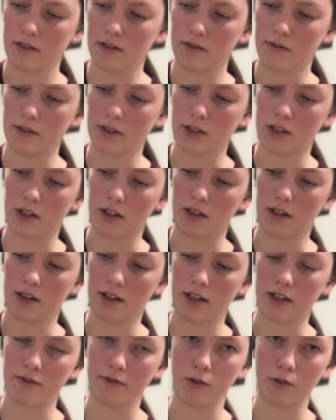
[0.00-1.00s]
which are
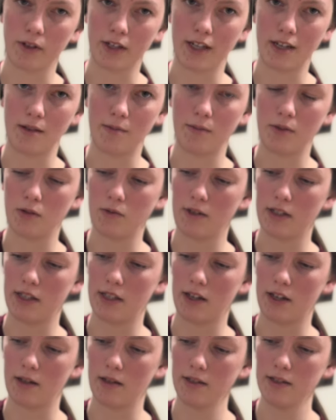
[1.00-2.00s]
kind of located between
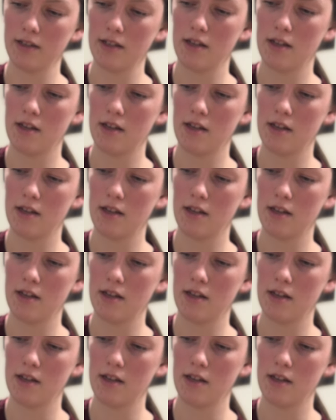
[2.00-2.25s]
the eyes.